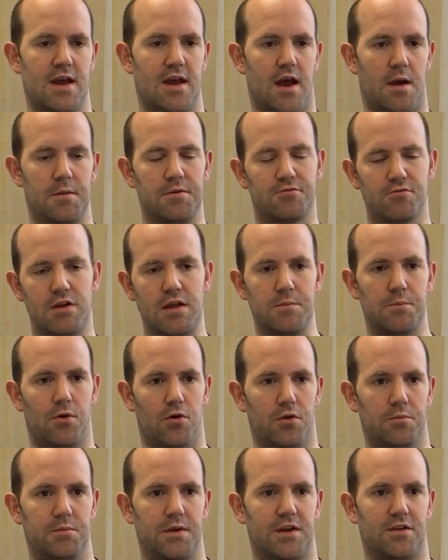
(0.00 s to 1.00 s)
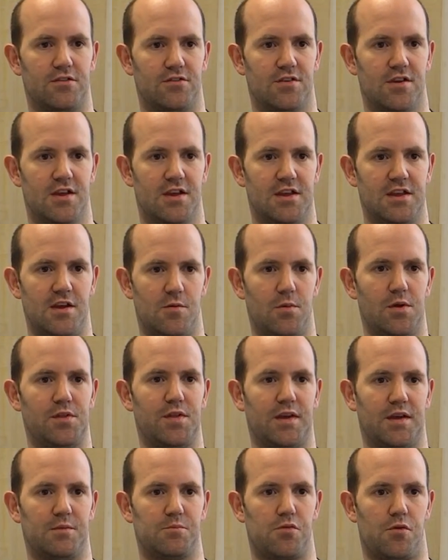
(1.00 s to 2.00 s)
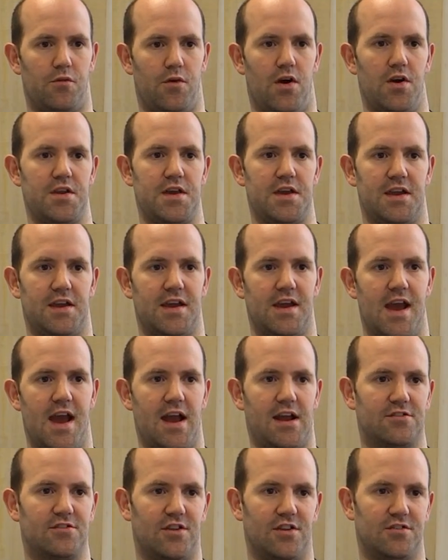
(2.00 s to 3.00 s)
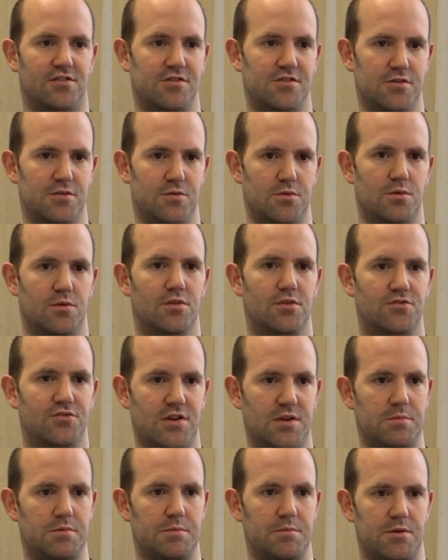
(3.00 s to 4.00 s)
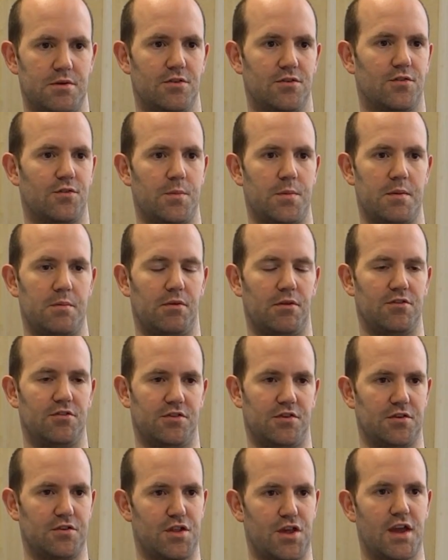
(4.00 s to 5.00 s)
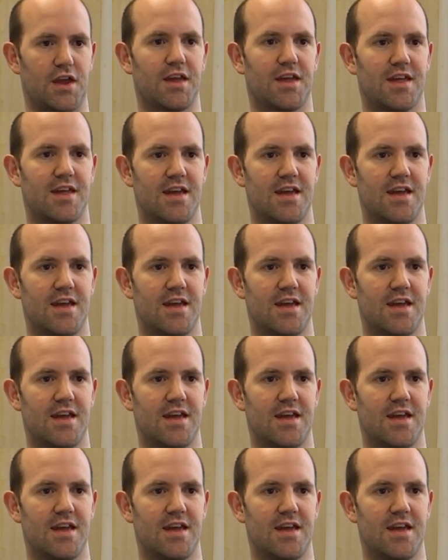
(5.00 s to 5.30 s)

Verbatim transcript: I mean, it's really important because you know, we think providing access to cheap computers for people is a good thing.